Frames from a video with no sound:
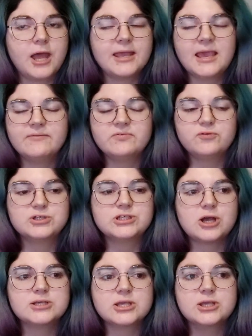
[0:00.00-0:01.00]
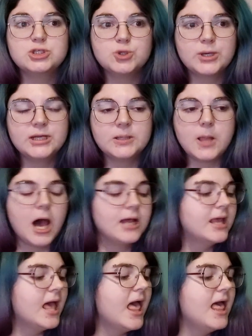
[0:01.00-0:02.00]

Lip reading: I gave it 4 stars. I enjoyed it a lot.